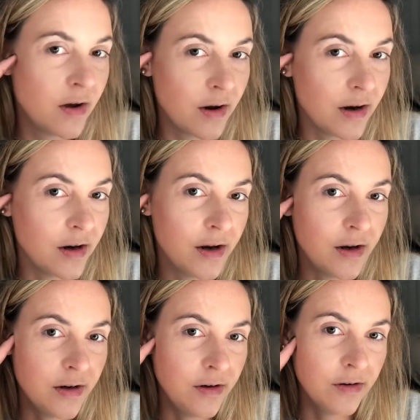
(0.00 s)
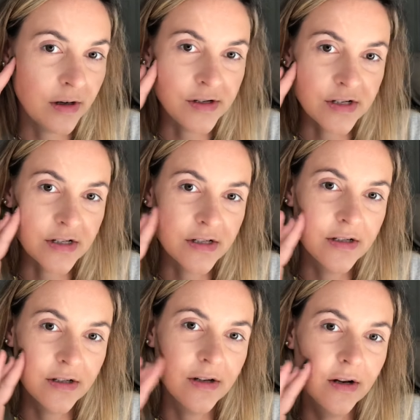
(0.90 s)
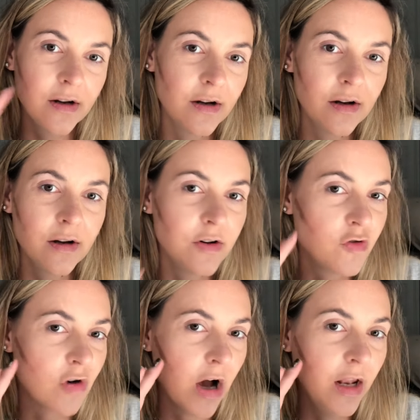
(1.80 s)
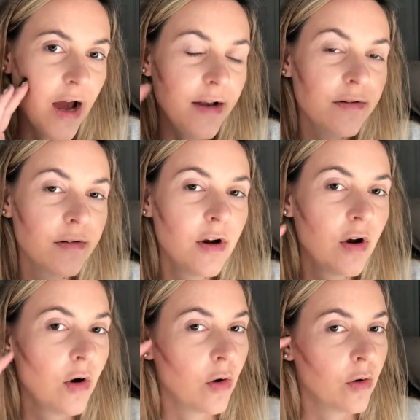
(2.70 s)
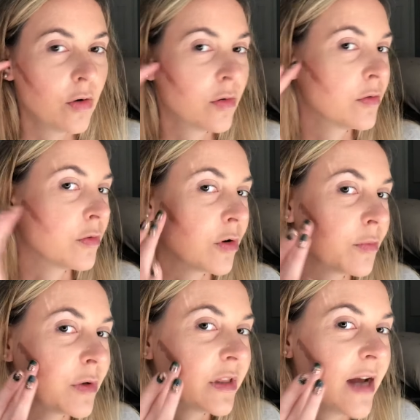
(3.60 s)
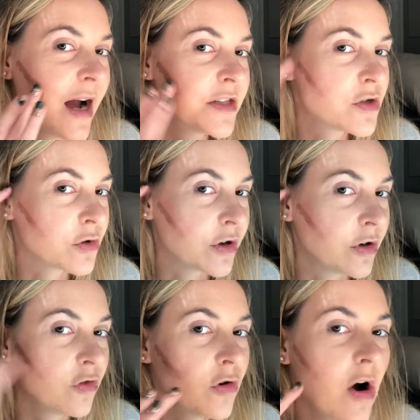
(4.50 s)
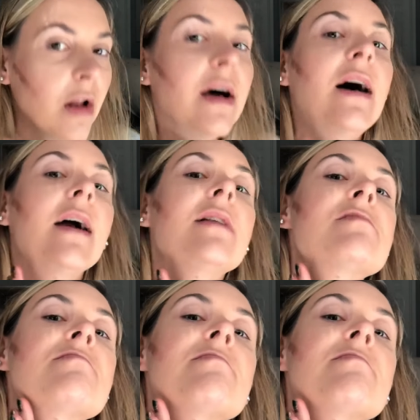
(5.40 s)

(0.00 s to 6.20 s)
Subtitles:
and you can just draw a line, work with dots, or you can draw a line